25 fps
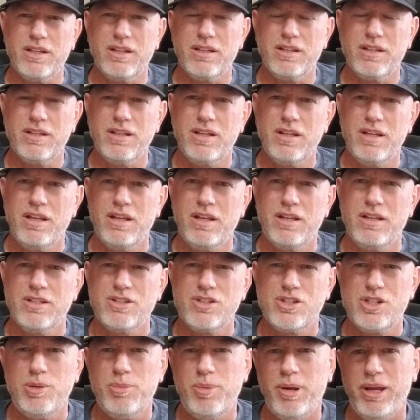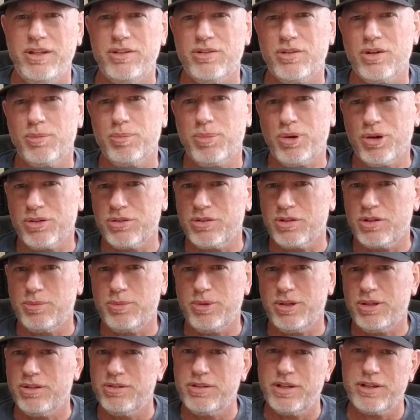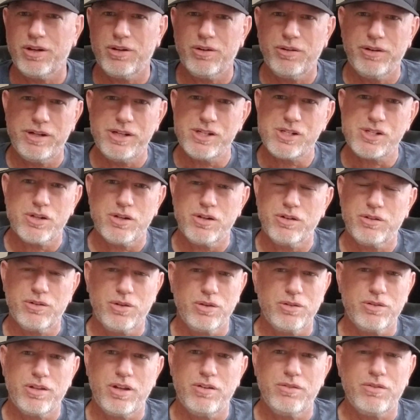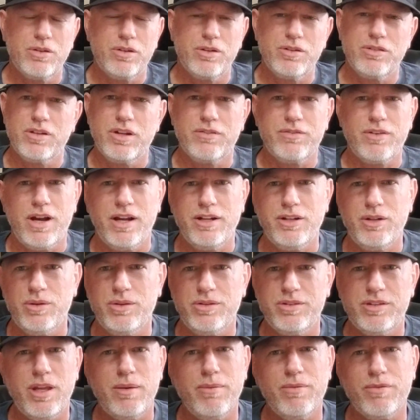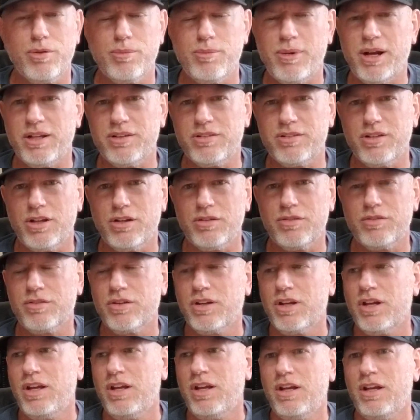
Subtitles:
And she pays her personal bills, like her insurance, her cell phone and stuff. I do the same for myself.